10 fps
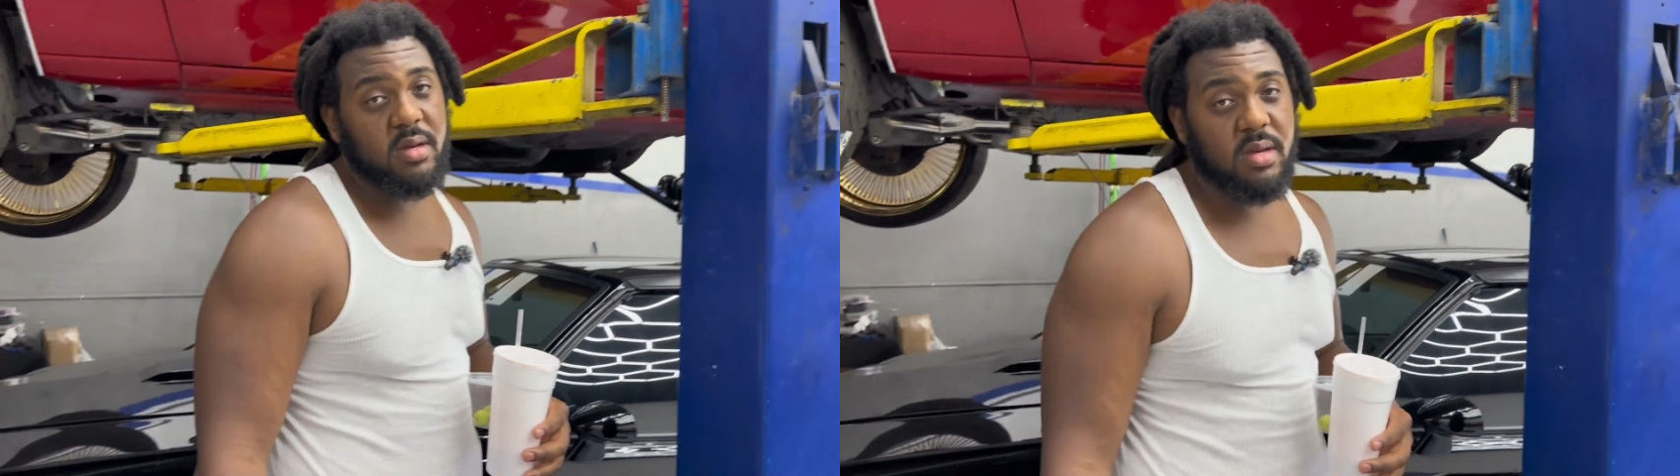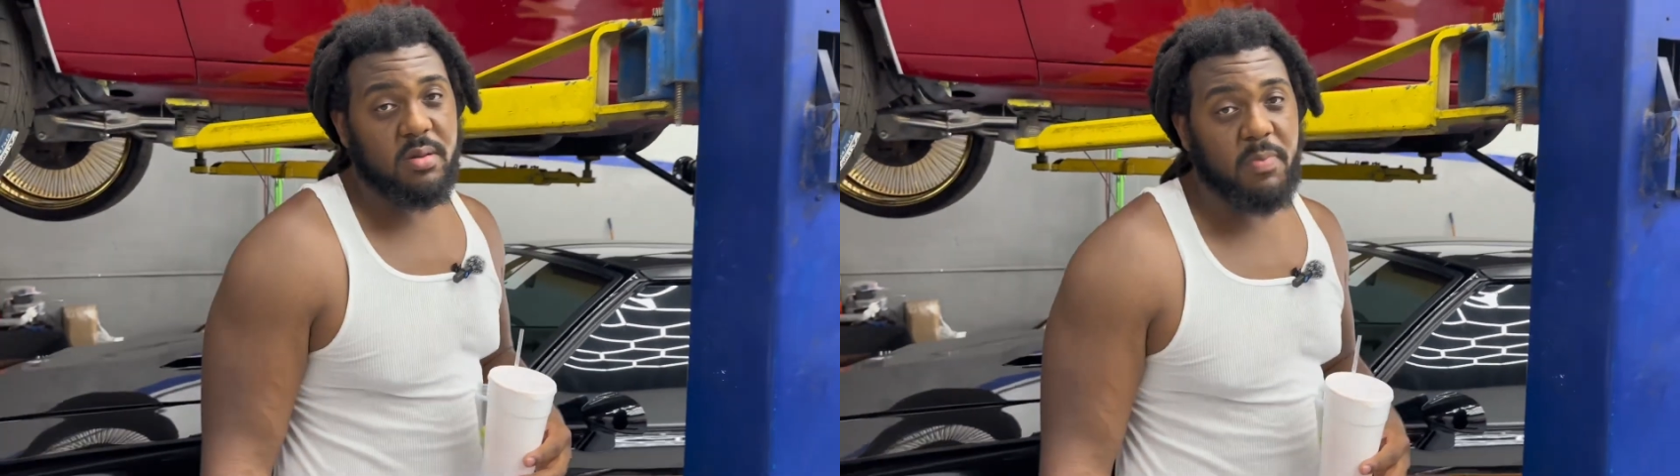
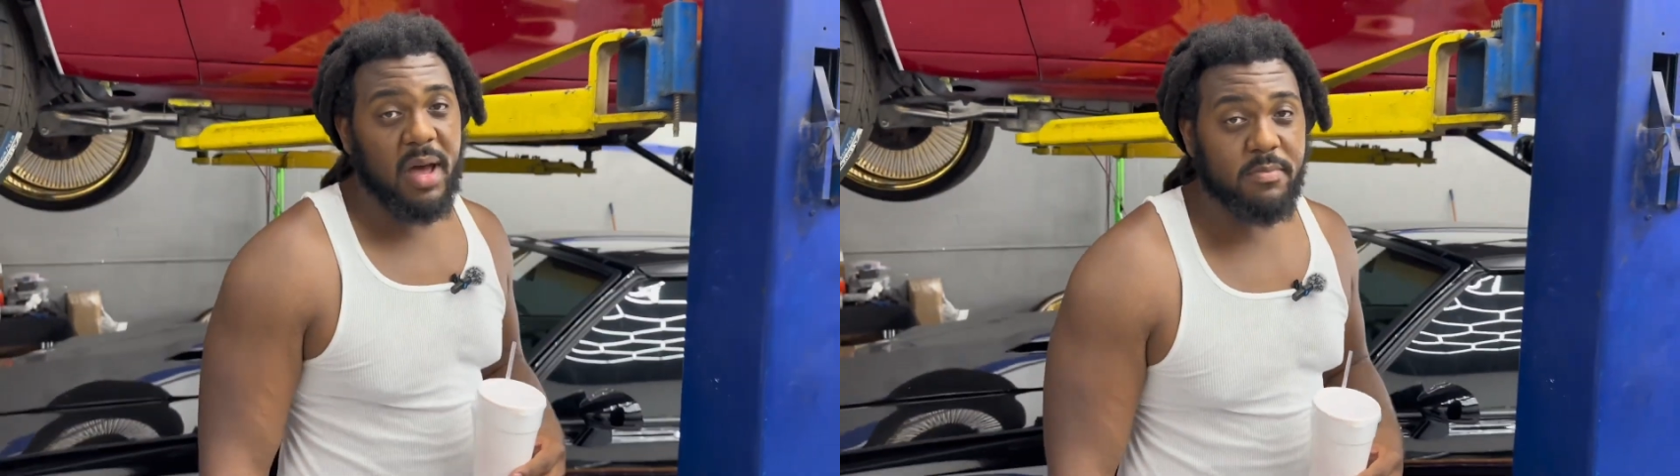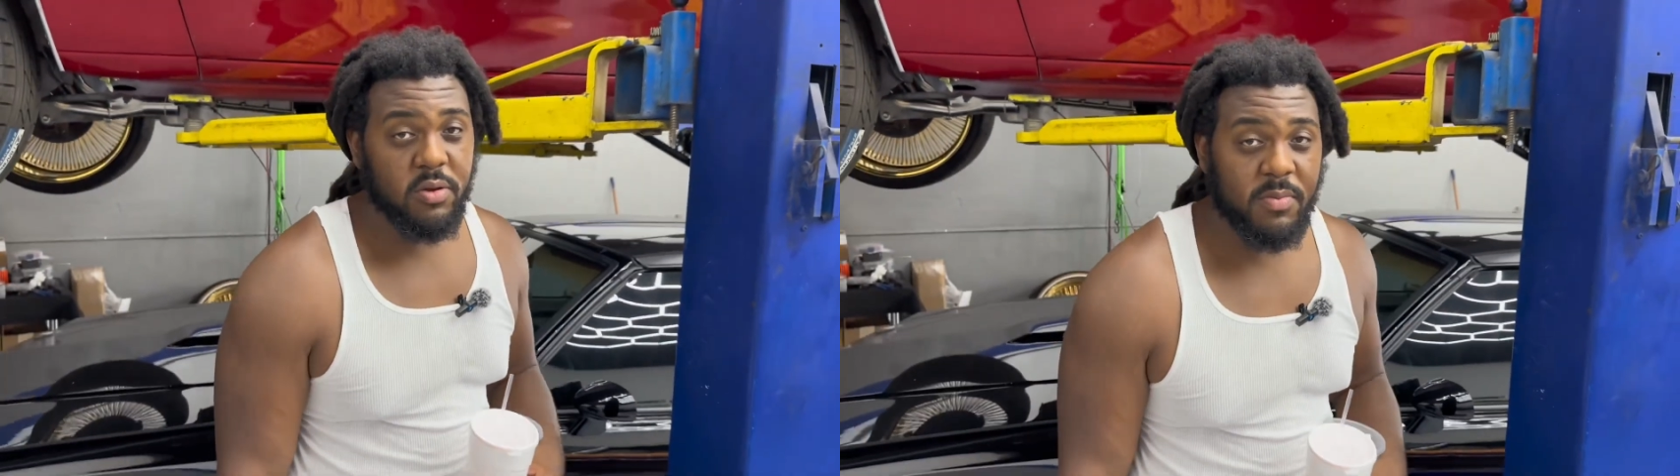it's by
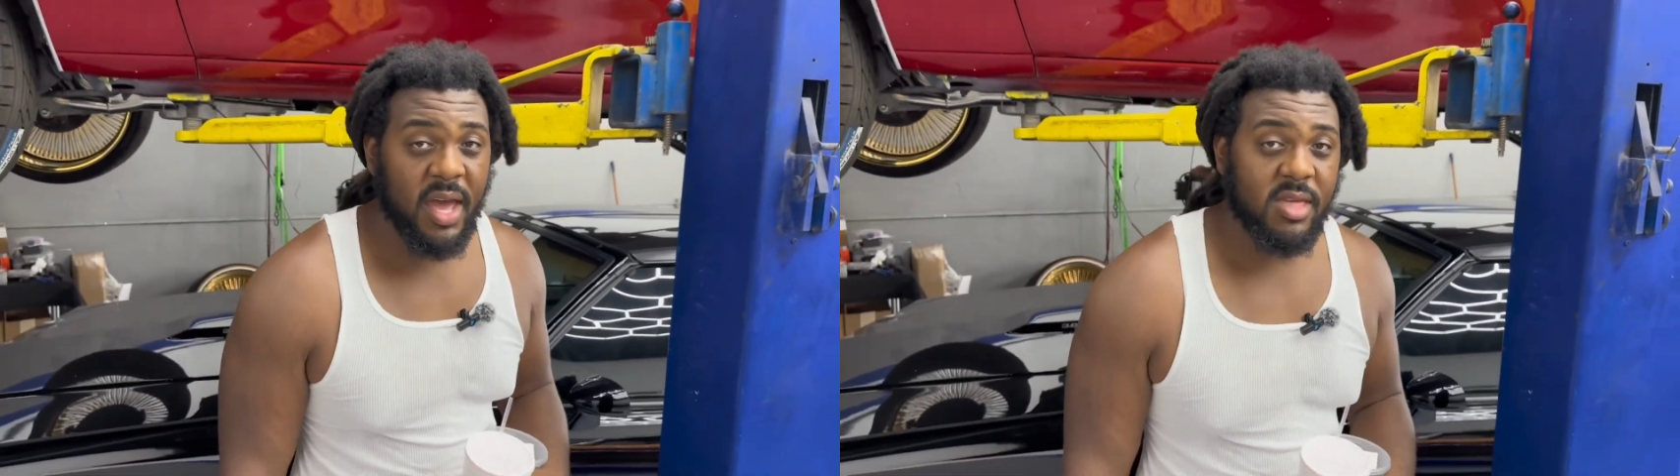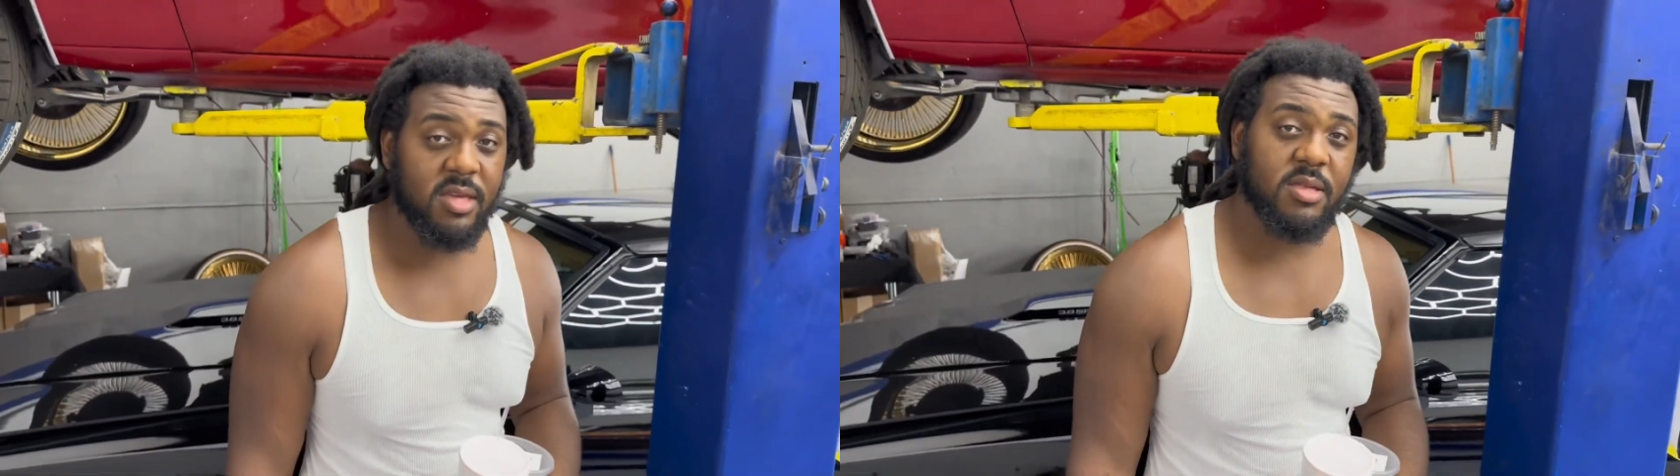Blue
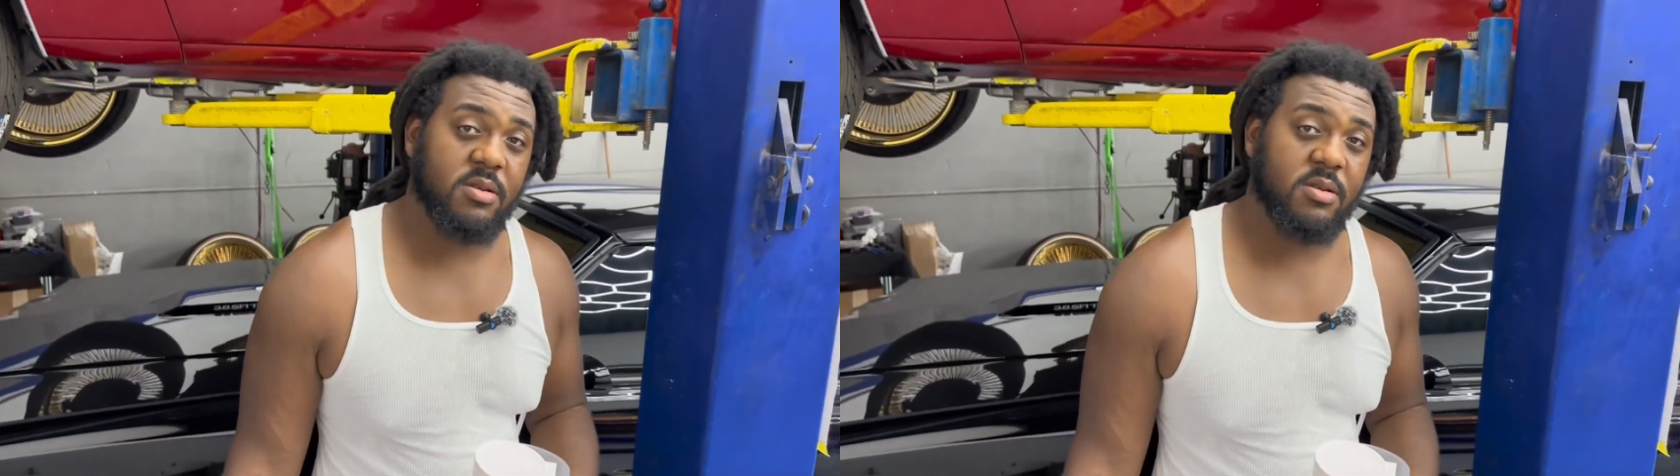Magic.